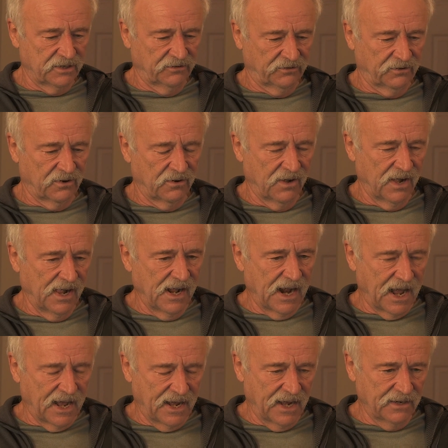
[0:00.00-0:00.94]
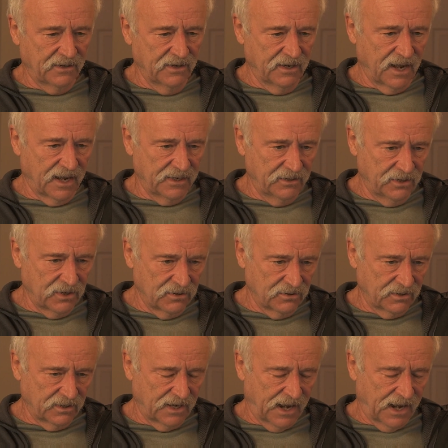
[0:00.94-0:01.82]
So I don't